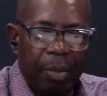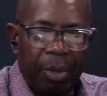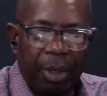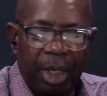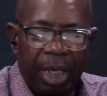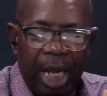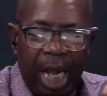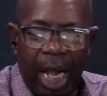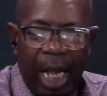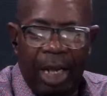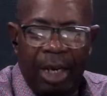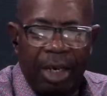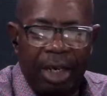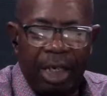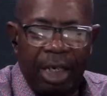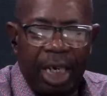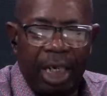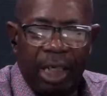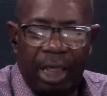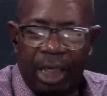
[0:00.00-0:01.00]
Kiari
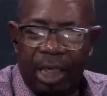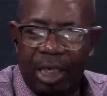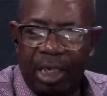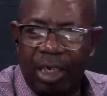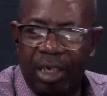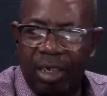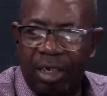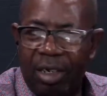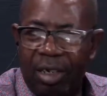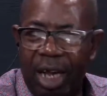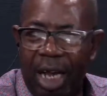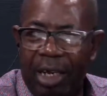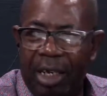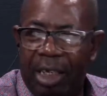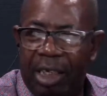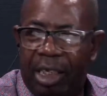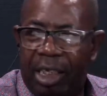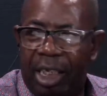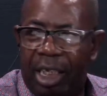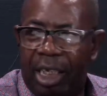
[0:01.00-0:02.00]
that
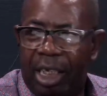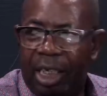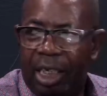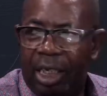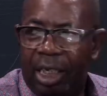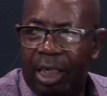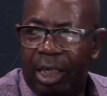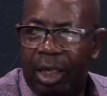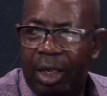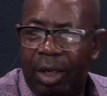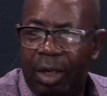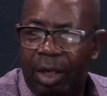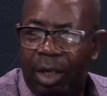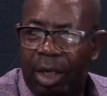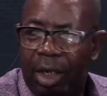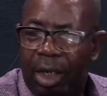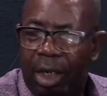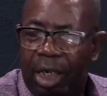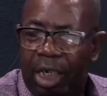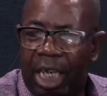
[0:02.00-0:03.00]
anything.
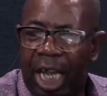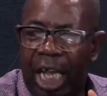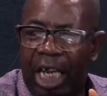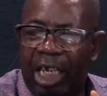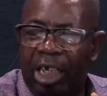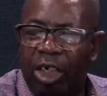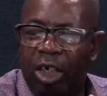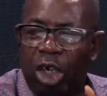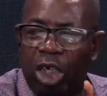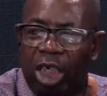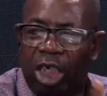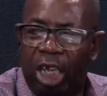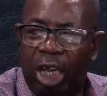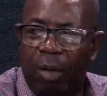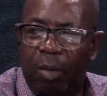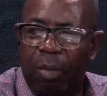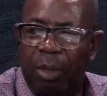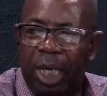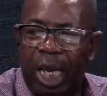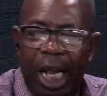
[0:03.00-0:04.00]
Kiari just
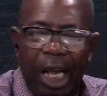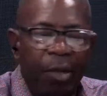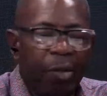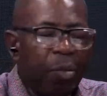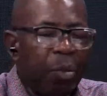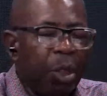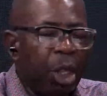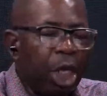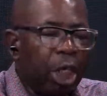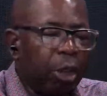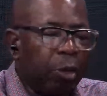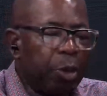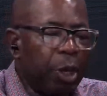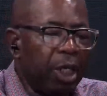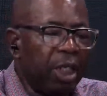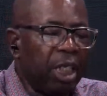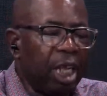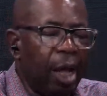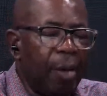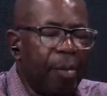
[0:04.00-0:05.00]
came there,
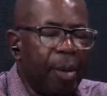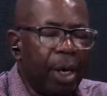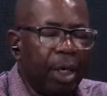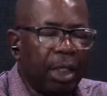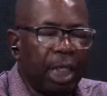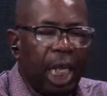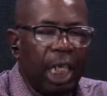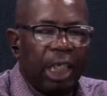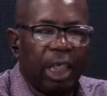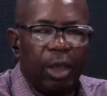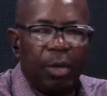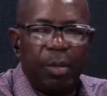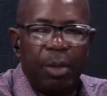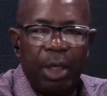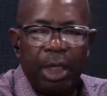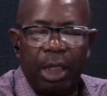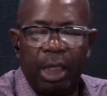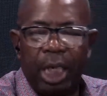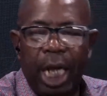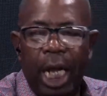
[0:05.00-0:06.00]
spent about 30
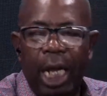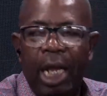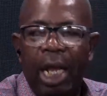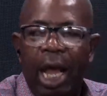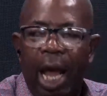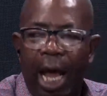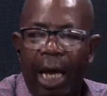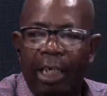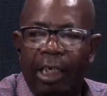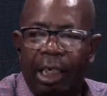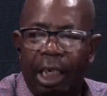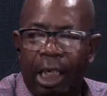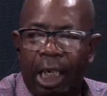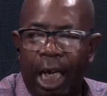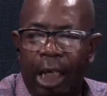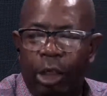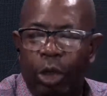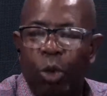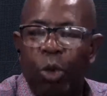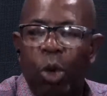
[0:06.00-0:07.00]
minutes and said
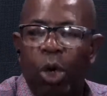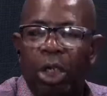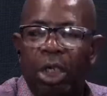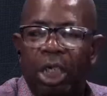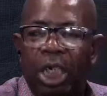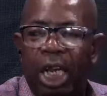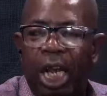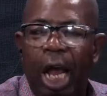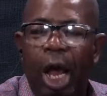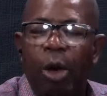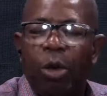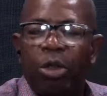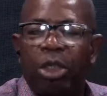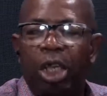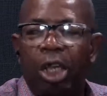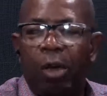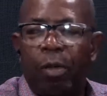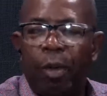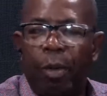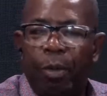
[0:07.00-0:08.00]
that one day I will tell
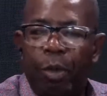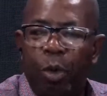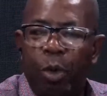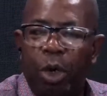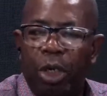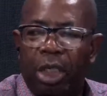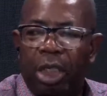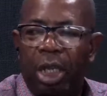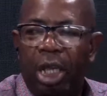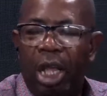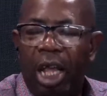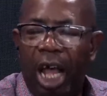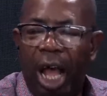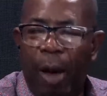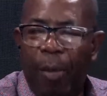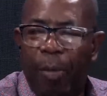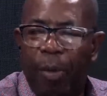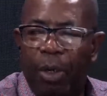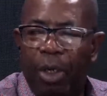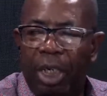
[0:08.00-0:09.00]
the people what
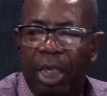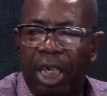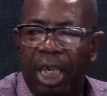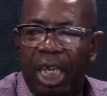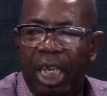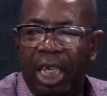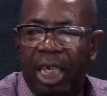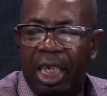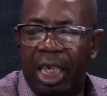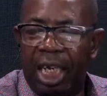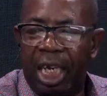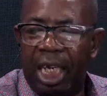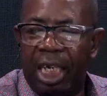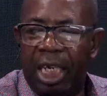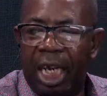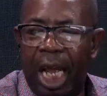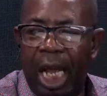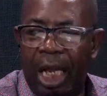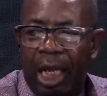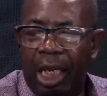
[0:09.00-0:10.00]
happened in
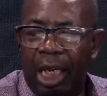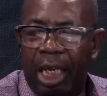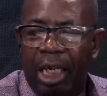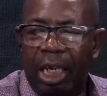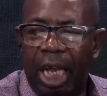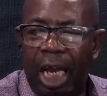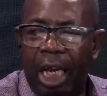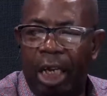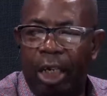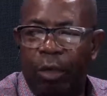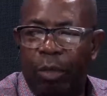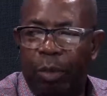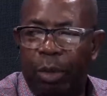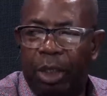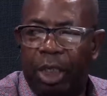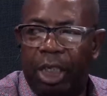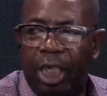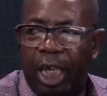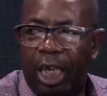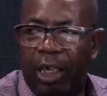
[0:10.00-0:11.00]

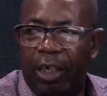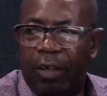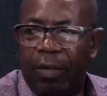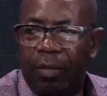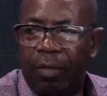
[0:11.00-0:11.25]
Nnpcl.